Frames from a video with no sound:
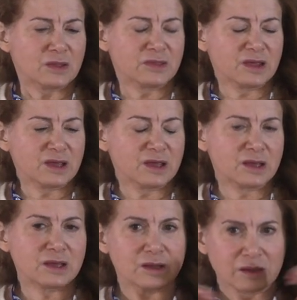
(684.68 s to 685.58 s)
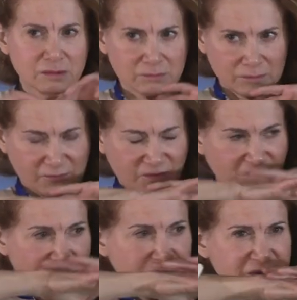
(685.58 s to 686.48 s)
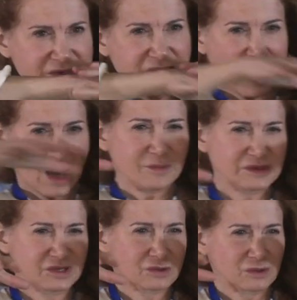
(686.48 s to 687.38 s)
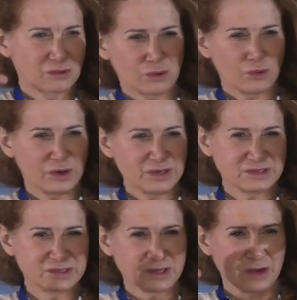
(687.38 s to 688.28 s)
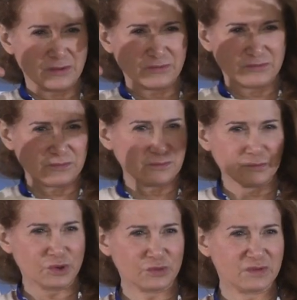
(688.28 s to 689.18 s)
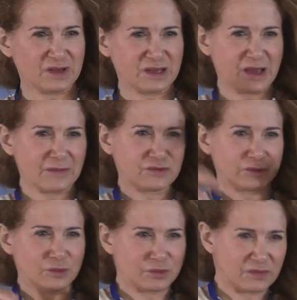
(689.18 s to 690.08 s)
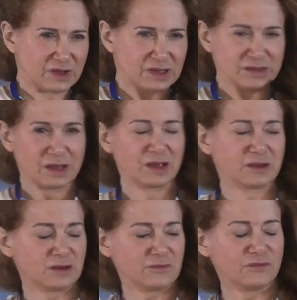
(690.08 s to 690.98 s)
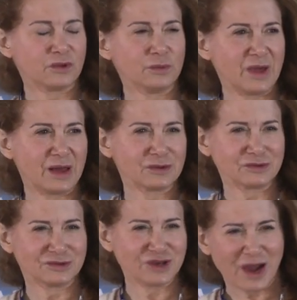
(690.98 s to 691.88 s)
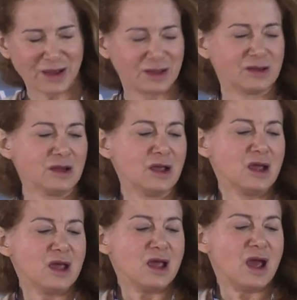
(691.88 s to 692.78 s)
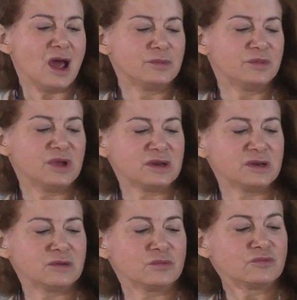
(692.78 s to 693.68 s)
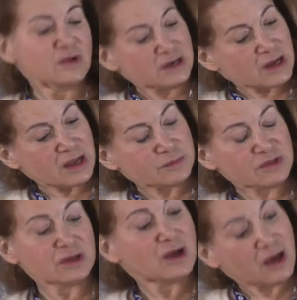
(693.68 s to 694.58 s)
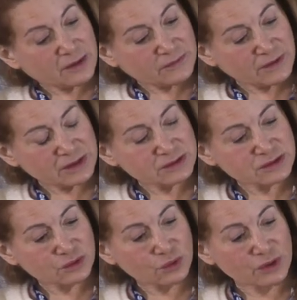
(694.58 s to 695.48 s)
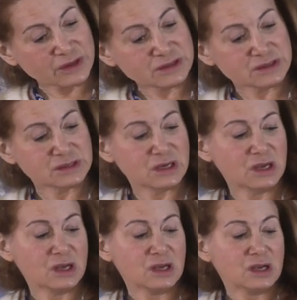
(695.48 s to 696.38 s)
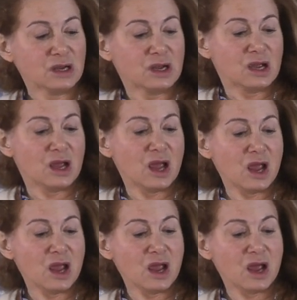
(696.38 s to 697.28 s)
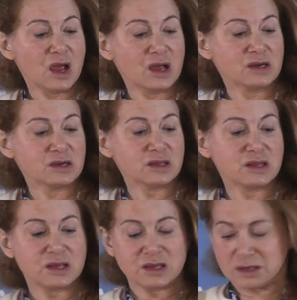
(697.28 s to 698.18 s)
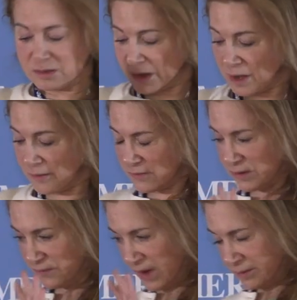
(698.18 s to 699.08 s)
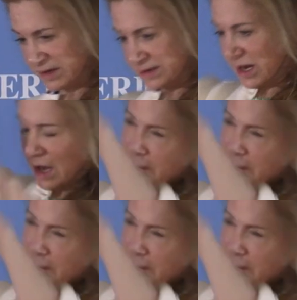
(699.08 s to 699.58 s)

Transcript: The famous obstacle course of movie after movie, like a Full Metal Jacket, had been renamed the Confidence Course, and the famous